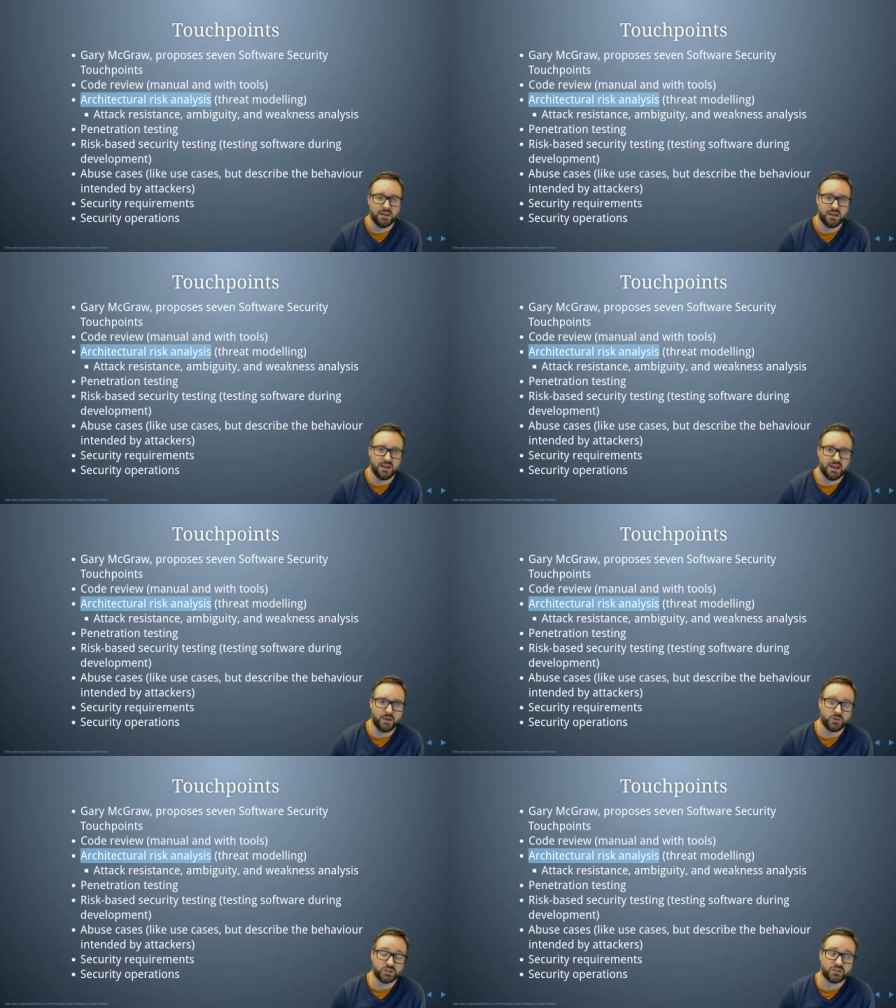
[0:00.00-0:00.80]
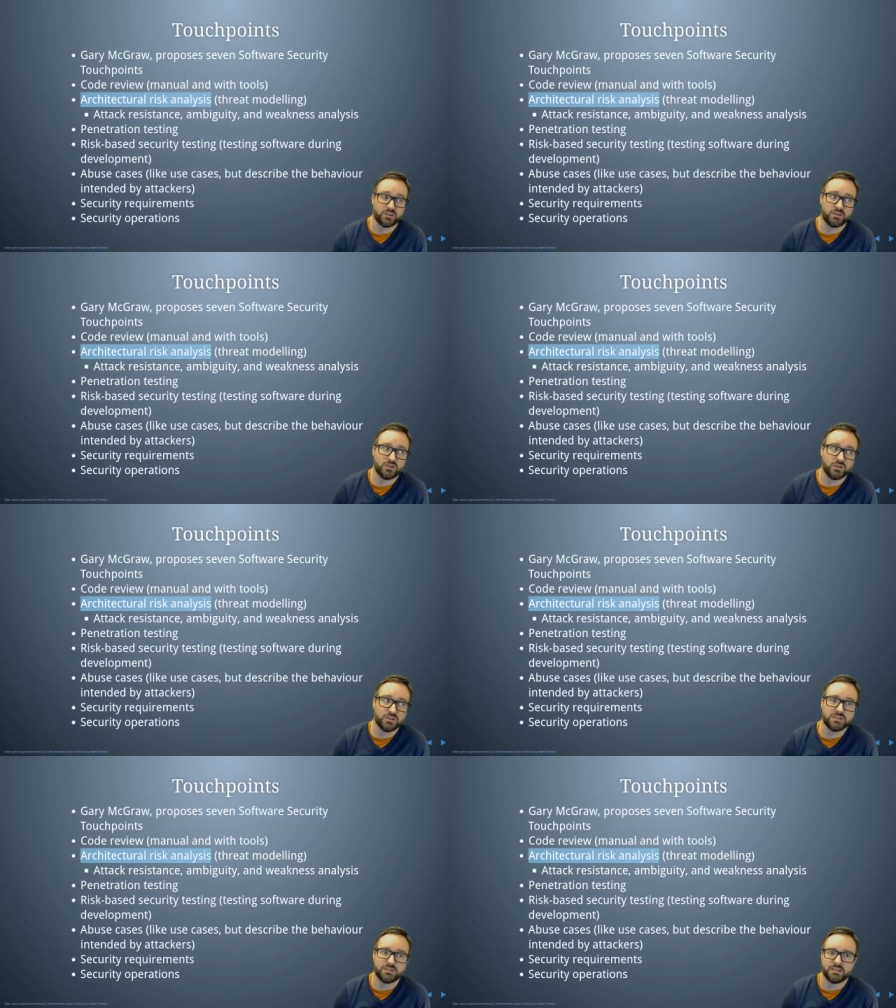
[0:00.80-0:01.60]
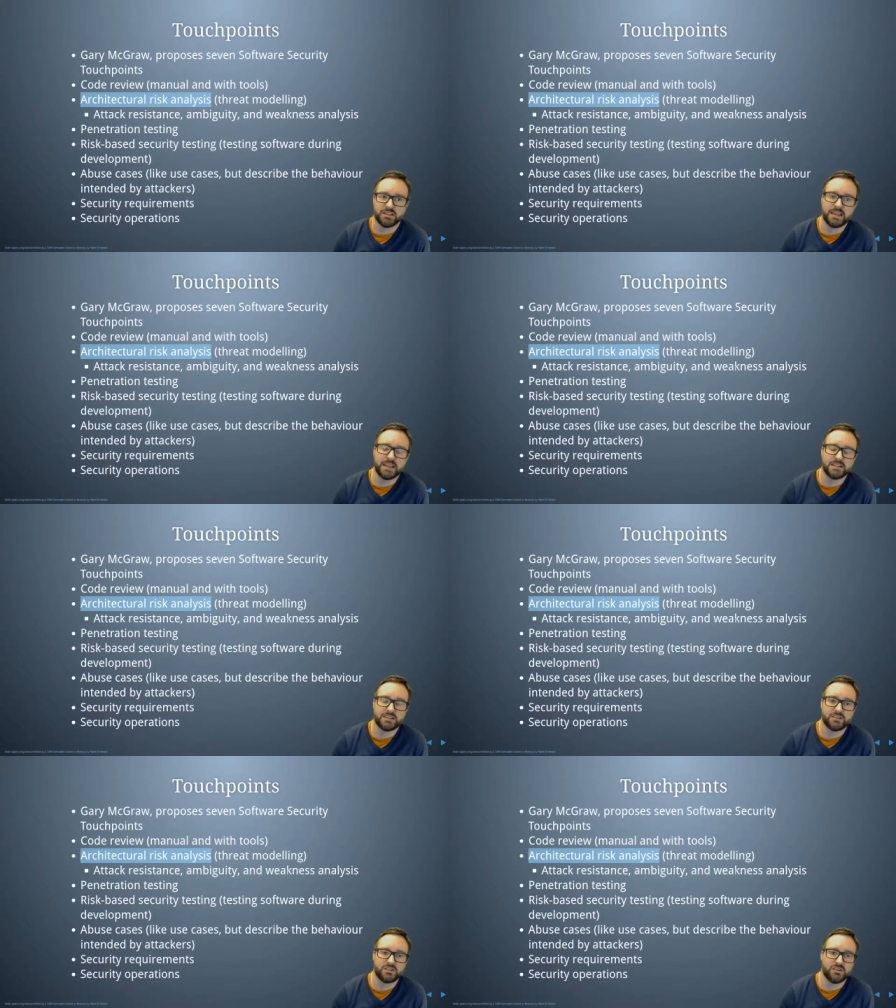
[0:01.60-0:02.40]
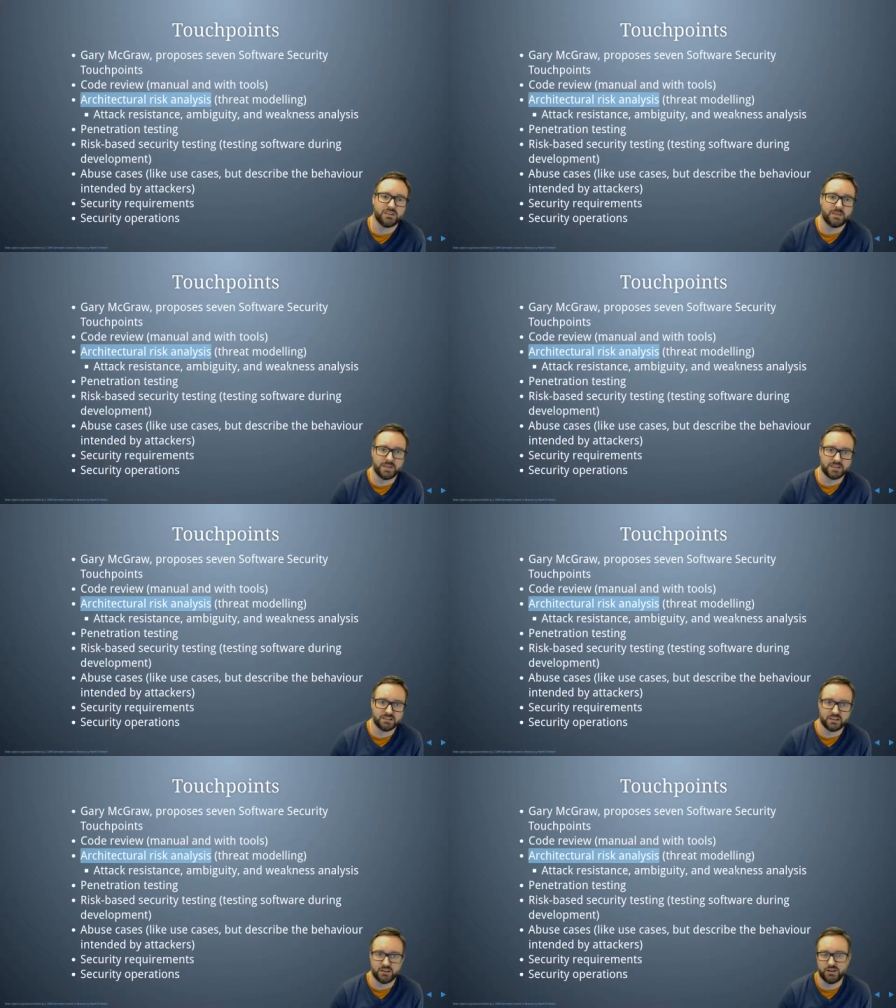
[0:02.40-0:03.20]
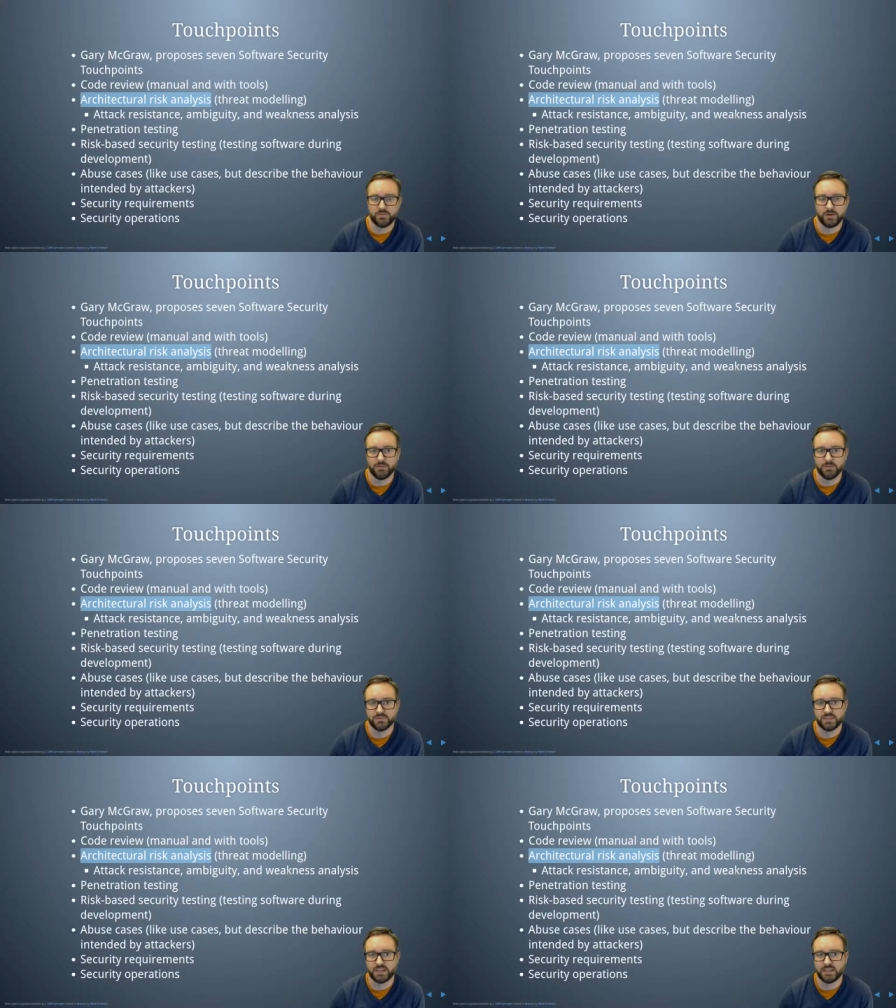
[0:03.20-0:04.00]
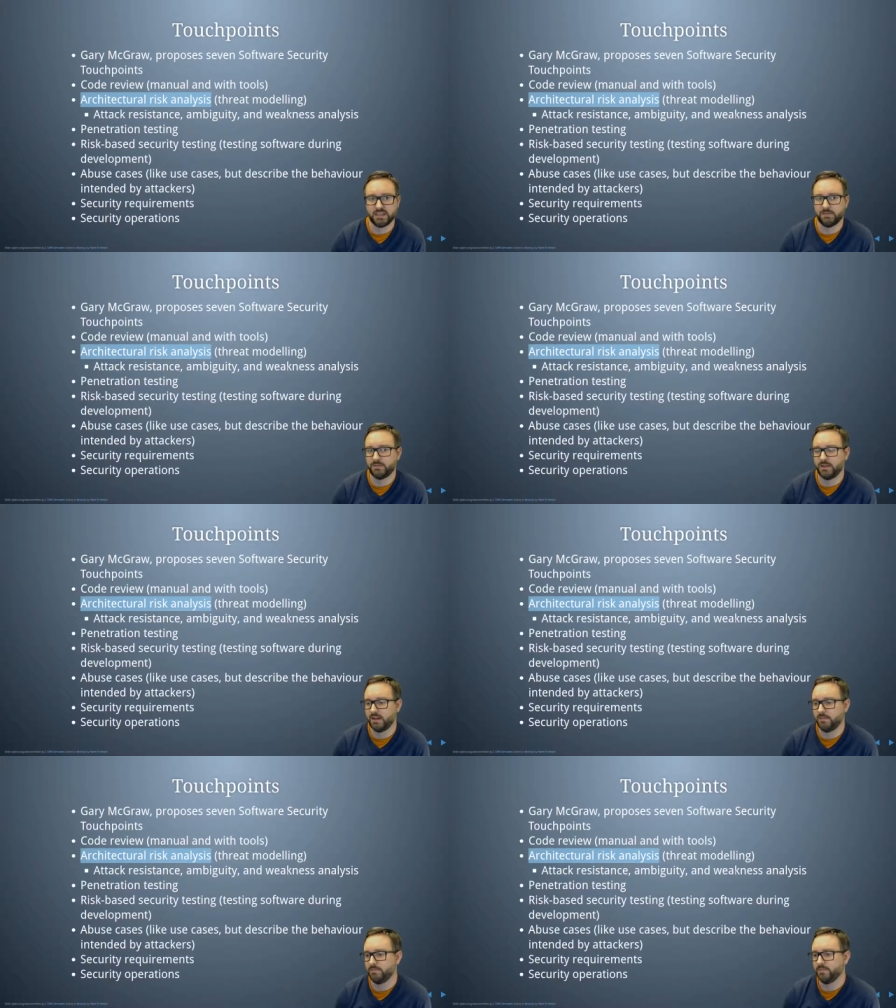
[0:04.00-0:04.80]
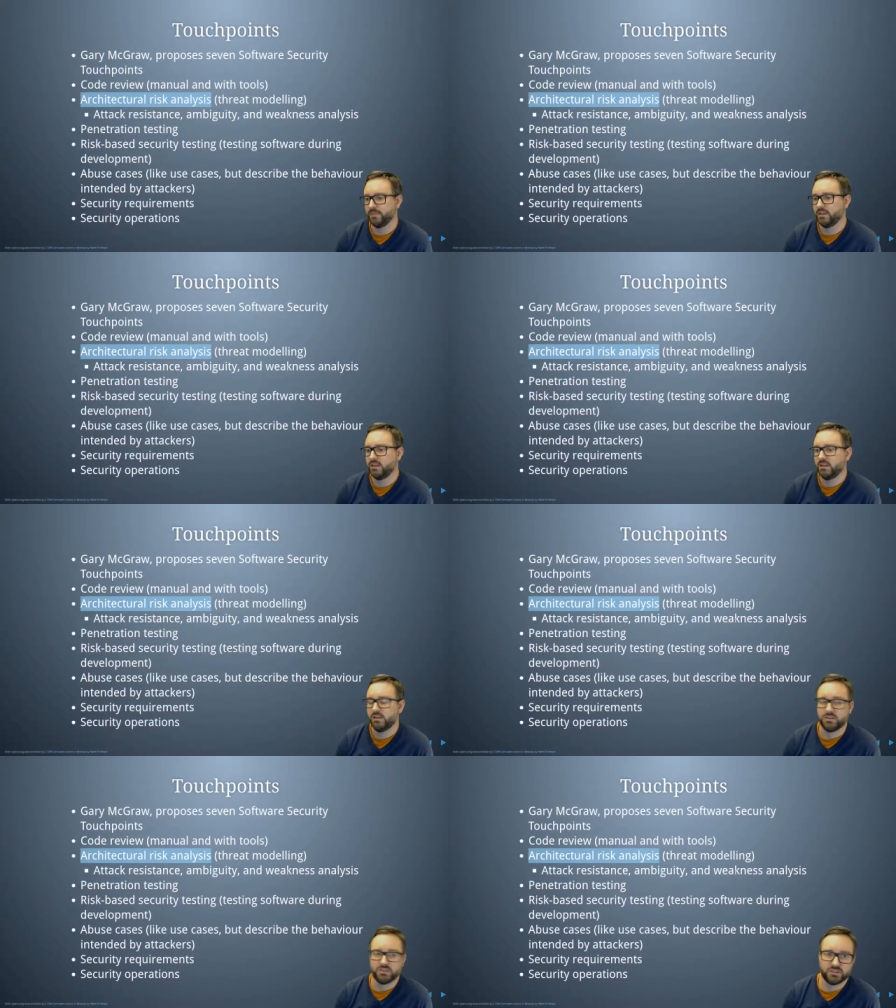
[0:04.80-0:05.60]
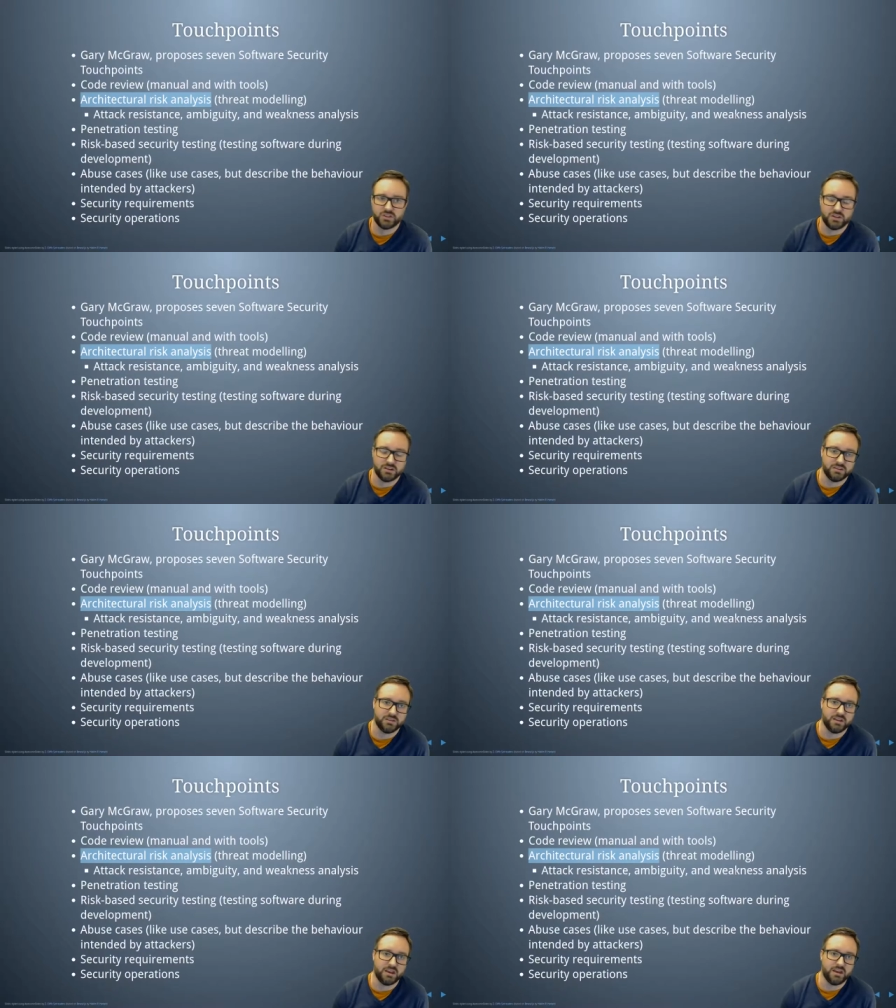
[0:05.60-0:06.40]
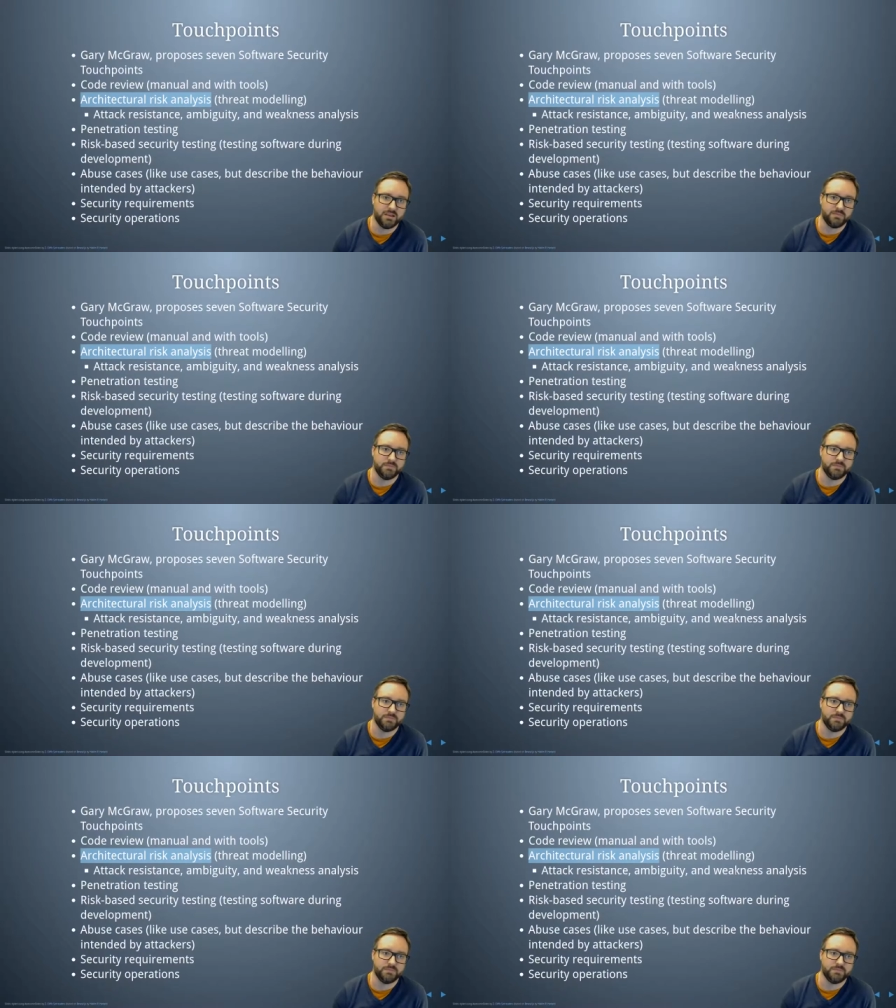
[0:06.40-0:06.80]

uh, which could lead to there being security problems, like if um, certain um,